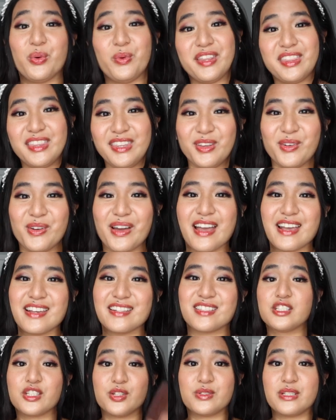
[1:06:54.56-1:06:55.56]
with you
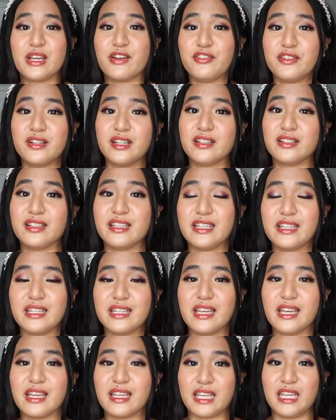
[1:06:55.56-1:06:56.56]
guys. So
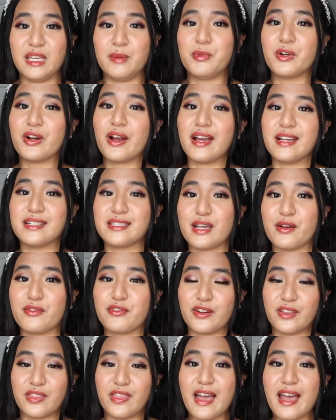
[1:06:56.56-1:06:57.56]
definitely keep your eyes out
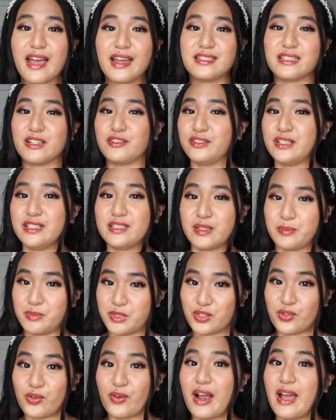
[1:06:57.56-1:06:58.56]
for that. Definitely
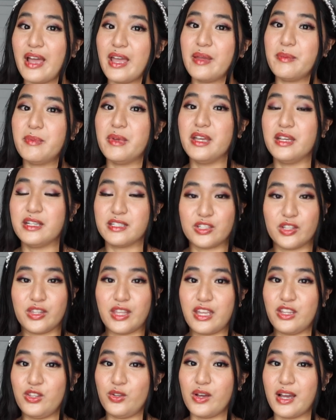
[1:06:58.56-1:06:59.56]
subscribe so
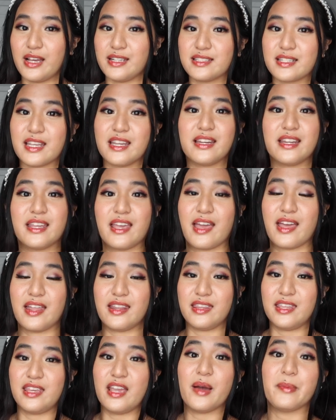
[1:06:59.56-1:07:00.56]
that you guys can
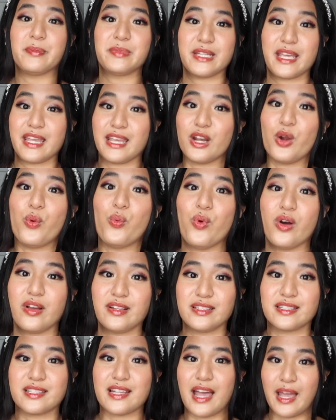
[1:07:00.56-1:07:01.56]
get the update
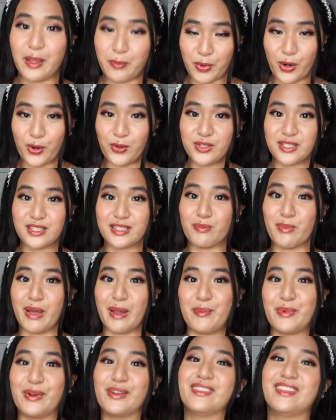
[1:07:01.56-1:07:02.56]
once I post my
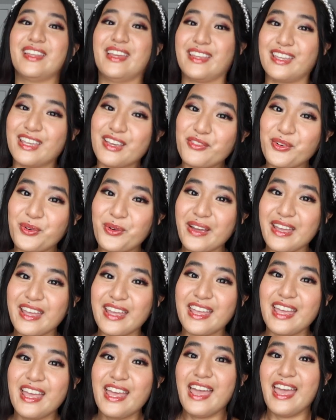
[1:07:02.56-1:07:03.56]
birthday
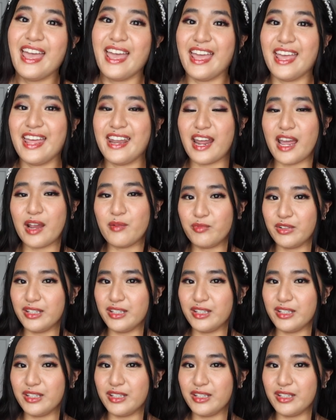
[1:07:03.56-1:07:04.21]
giveaway. And I'm